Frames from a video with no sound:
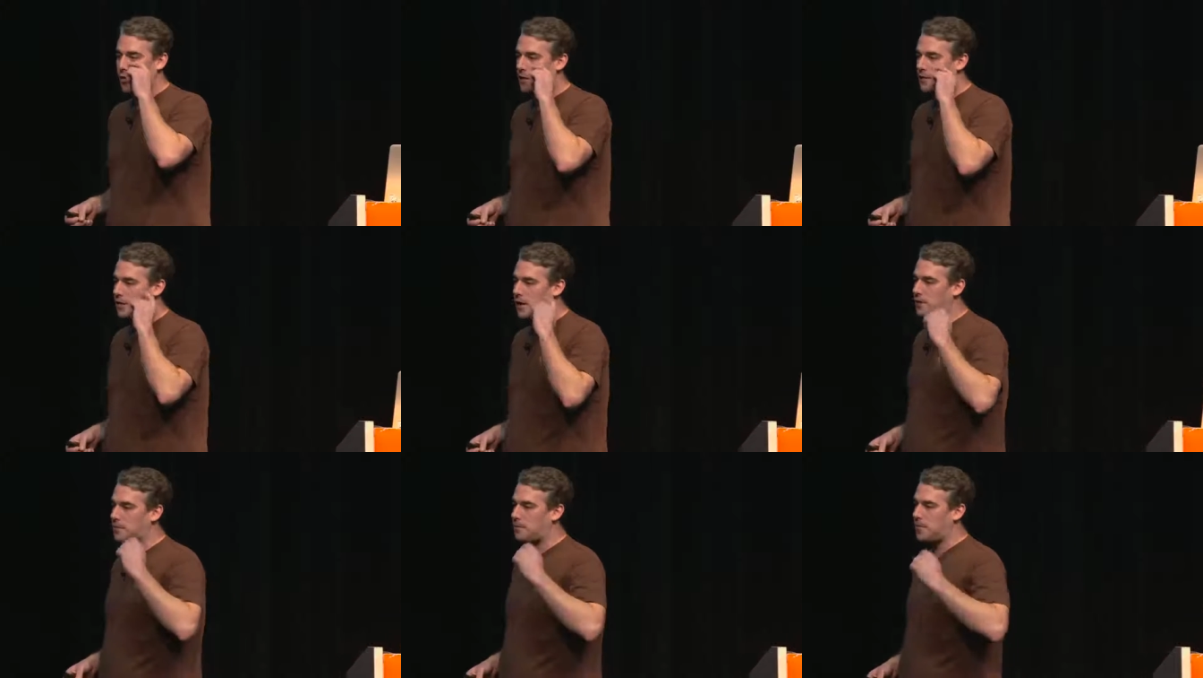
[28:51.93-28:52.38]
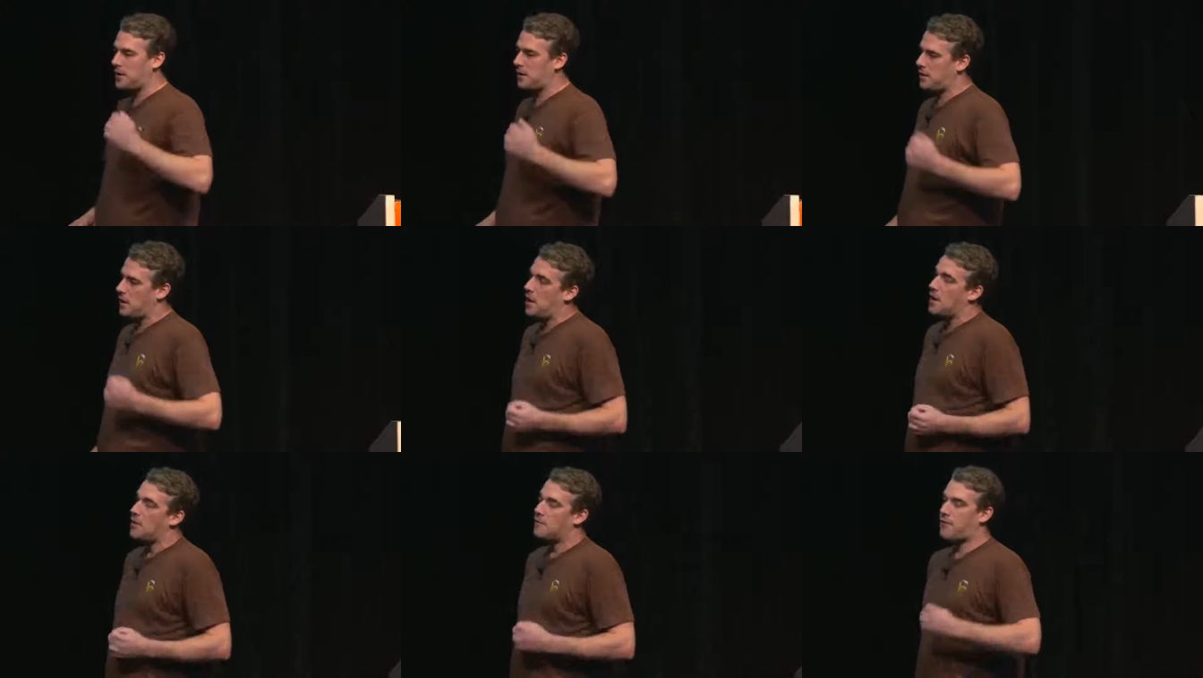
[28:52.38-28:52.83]
they tend to
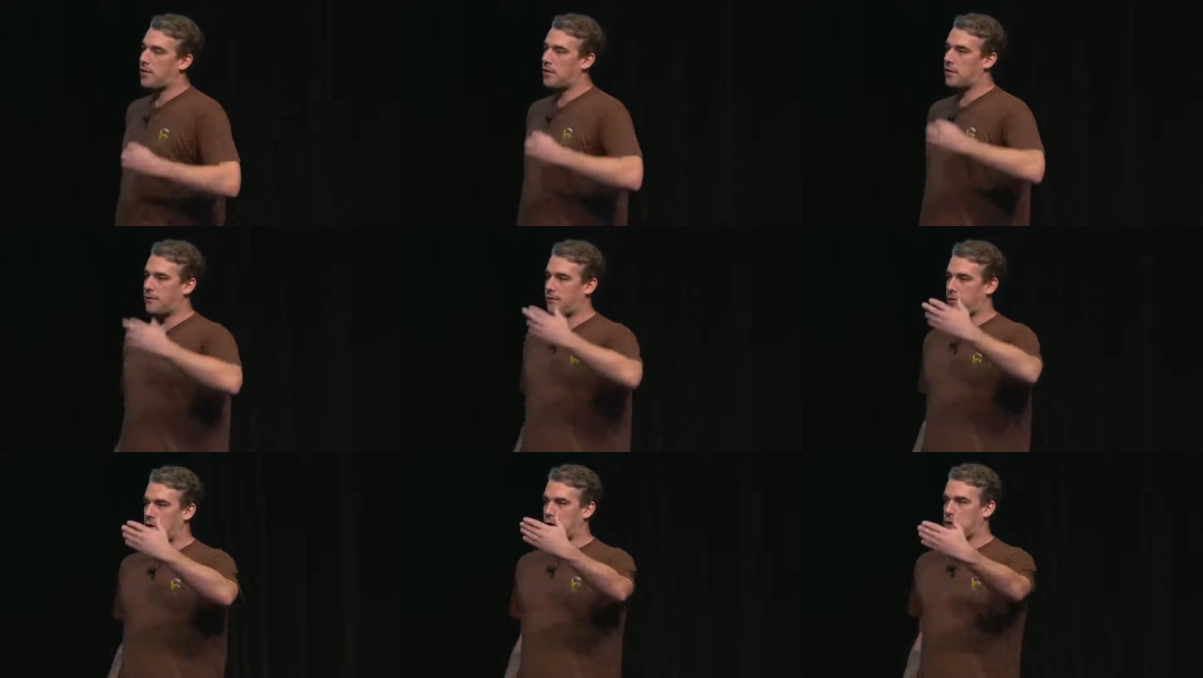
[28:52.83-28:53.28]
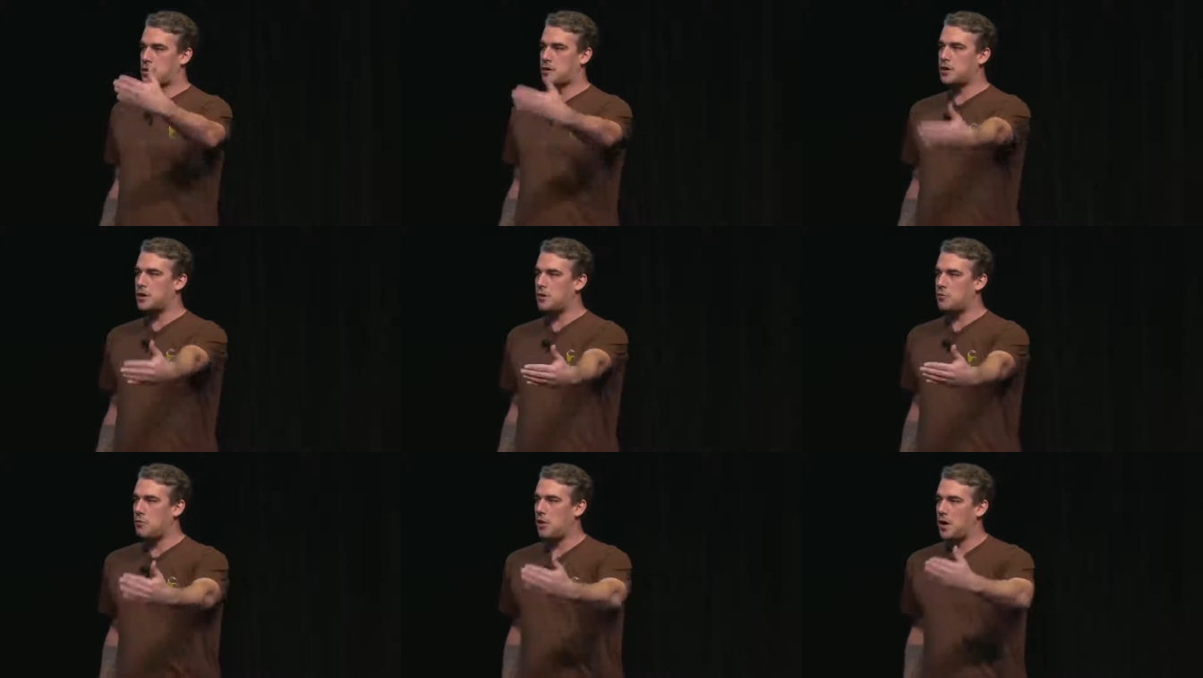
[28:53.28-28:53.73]
be very, very
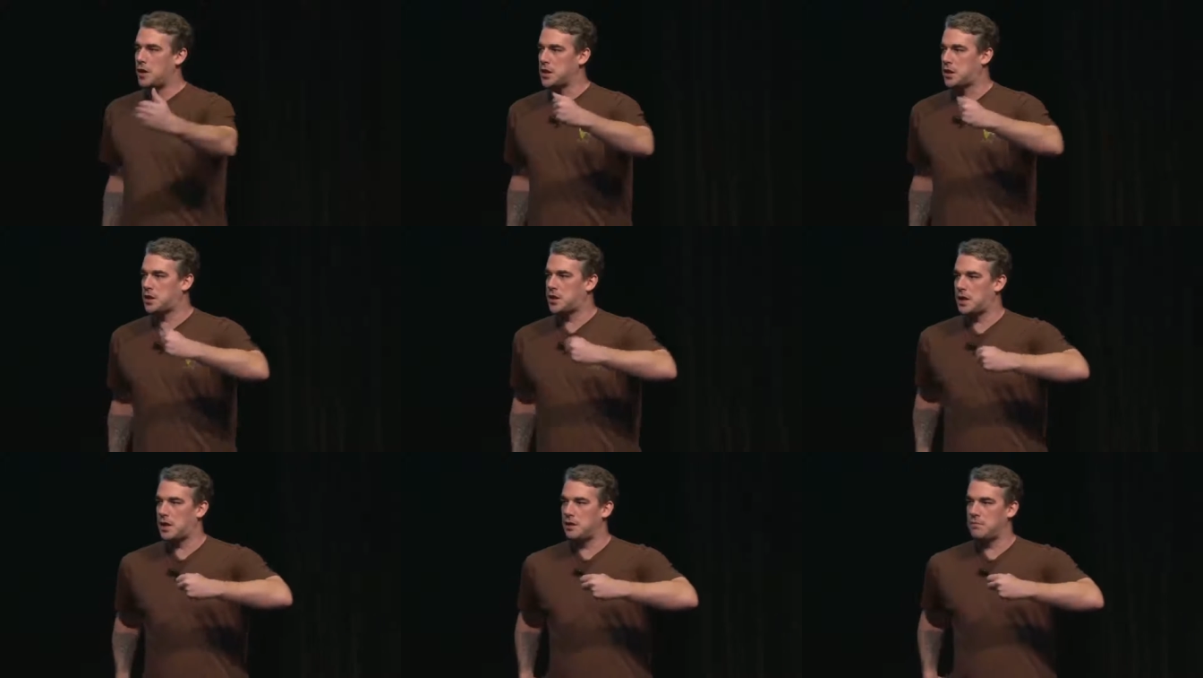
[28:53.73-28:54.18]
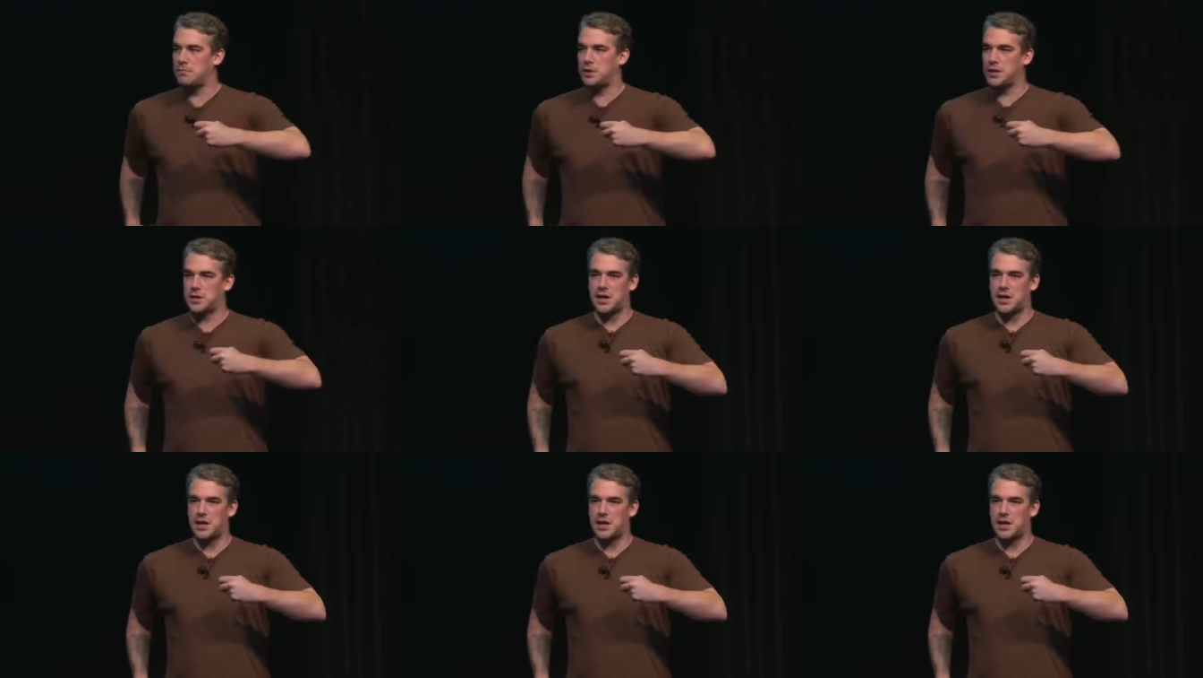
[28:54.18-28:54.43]
good at one thing,